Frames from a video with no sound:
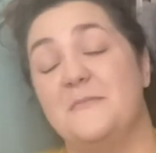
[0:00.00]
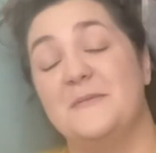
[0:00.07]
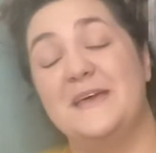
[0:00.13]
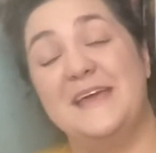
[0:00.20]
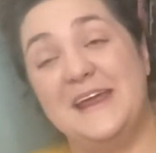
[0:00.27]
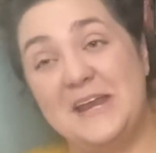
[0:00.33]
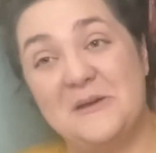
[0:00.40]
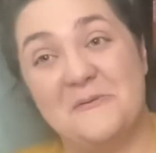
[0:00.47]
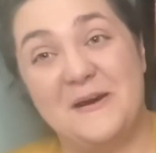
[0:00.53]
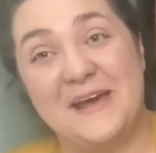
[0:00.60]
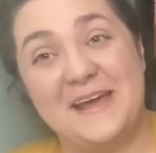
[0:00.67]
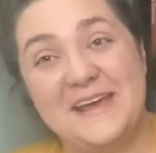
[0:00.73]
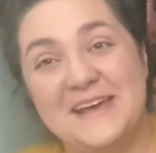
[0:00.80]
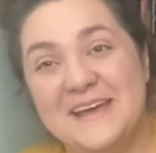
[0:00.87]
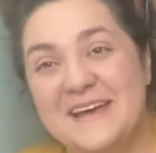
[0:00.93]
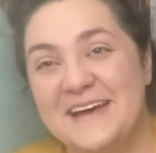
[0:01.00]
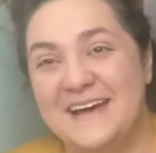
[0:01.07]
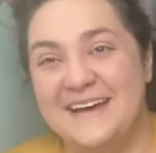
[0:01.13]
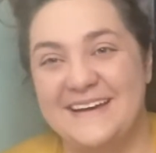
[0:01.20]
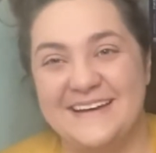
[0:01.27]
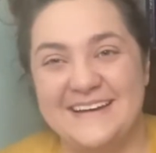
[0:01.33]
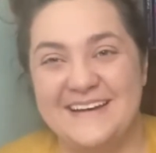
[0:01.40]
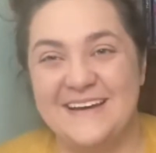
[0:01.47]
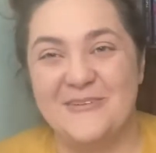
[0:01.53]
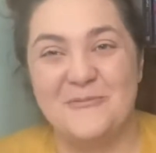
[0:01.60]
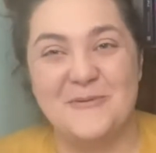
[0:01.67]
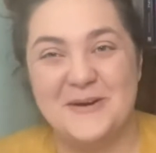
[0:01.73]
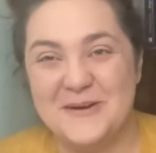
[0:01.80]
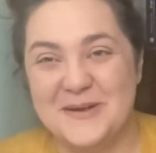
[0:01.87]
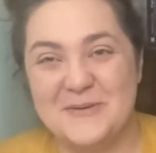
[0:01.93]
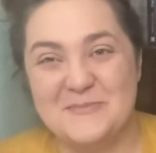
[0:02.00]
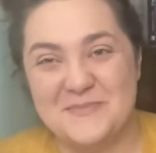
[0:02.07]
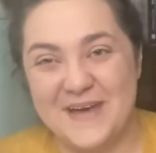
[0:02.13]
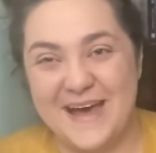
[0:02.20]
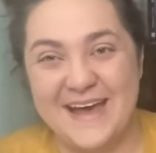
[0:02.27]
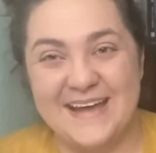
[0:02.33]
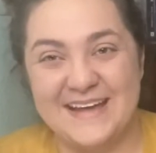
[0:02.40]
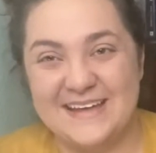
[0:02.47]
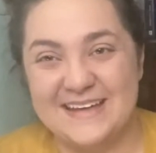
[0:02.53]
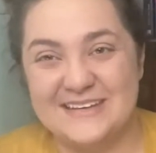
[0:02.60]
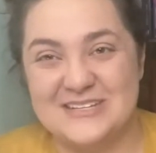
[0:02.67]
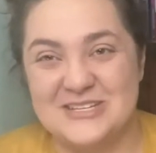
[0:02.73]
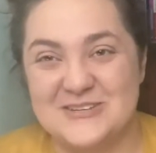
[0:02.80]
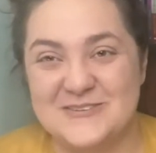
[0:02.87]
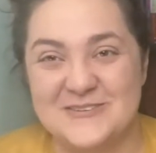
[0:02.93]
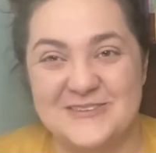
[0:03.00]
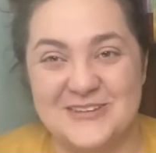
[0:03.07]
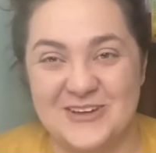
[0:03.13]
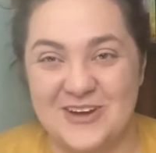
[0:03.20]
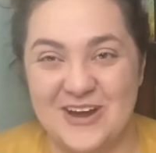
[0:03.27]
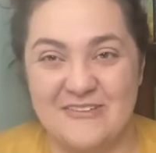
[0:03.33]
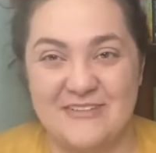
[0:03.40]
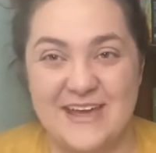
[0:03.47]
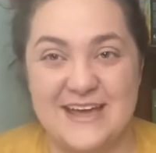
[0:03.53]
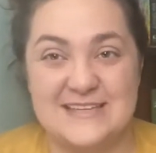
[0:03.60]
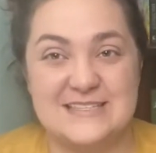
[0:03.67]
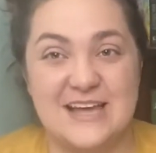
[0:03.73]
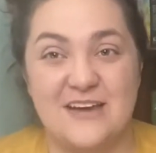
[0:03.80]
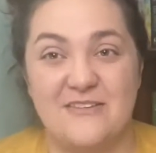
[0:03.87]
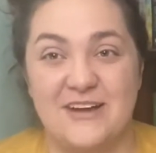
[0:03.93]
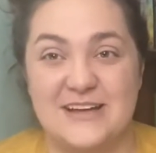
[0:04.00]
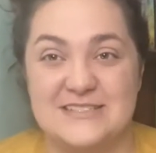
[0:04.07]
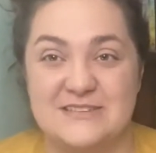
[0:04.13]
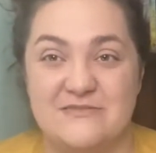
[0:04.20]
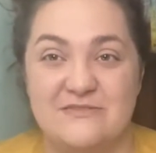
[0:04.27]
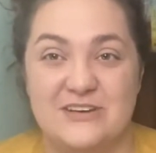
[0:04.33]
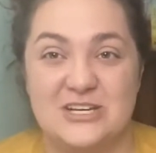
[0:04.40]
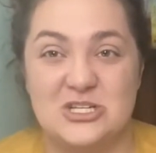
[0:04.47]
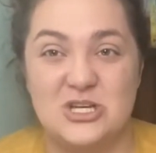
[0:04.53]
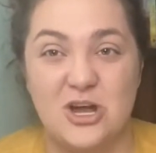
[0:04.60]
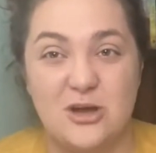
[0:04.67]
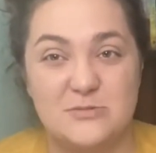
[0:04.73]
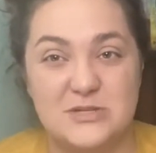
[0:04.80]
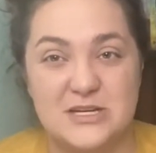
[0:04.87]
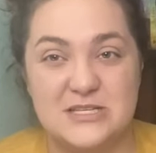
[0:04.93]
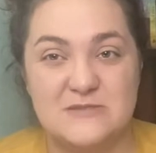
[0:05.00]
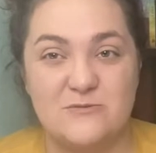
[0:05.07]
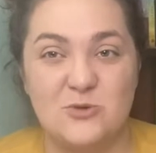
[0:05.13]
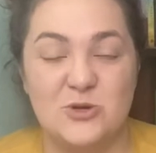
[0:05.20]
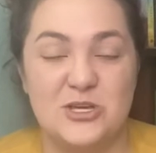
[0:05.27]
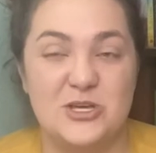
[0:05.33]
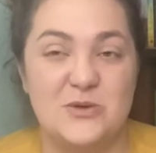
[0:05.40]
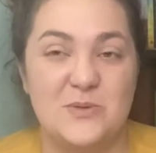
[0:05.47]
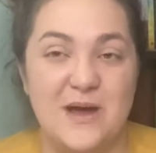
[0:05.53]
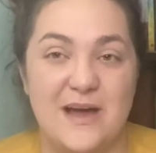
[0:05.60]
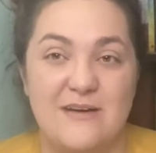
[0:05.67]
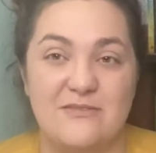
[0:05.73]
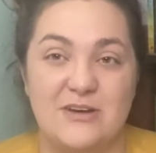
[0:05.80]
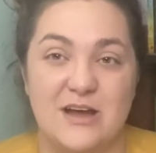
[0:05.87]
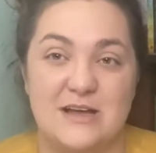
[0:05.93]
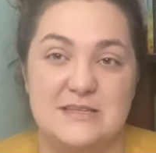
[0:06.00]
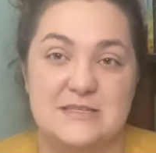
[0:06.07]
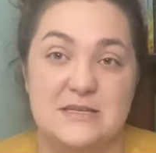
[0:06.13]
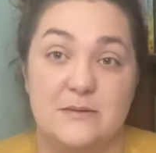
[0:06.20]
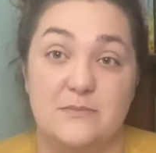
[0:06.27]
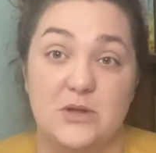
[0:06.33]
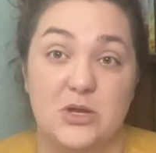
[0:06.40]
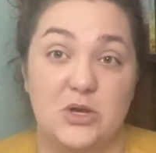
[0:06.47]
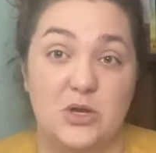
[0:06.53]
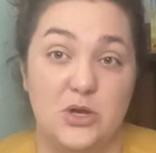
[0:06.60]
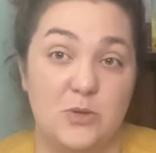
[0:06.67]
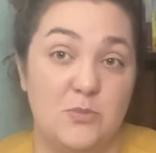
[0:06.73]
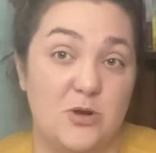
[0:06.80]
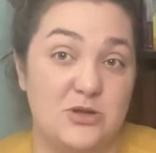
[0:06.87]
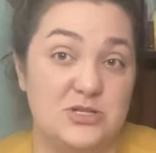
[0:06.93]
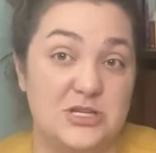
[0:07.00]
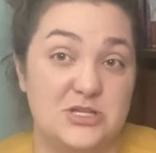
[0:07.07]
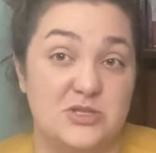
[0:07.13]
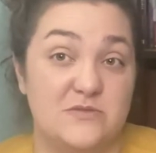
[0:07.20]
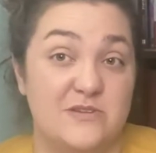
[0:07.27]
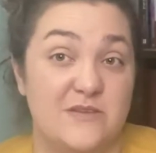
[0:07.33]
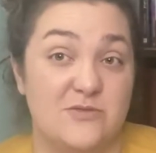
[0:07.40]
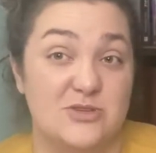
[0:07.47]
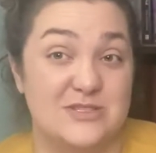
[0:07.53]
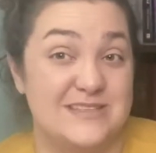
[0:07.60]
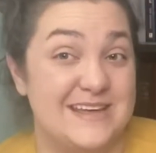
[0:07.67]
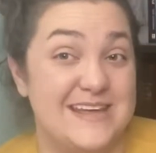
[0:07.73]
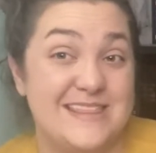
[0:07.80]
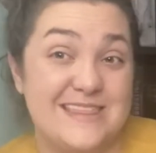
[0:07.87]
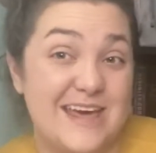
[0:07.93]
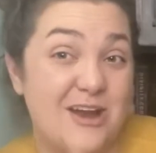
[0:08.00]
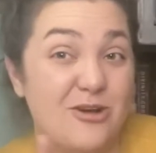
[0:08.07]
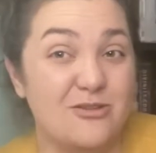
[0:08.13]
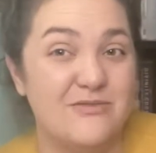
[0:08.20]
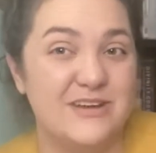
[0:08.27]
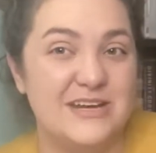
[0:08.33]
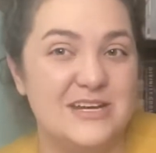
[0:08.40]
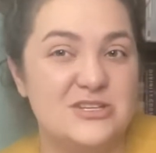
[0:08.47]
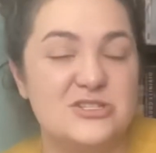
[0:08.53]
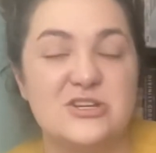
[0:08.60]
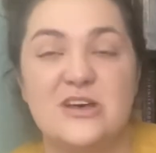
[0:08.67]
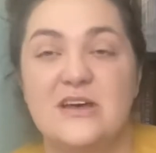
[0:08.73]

Anyway, welcome back to the Craftcast. I've got some finished objects for you. I've got some new projects you've never seen that are finished.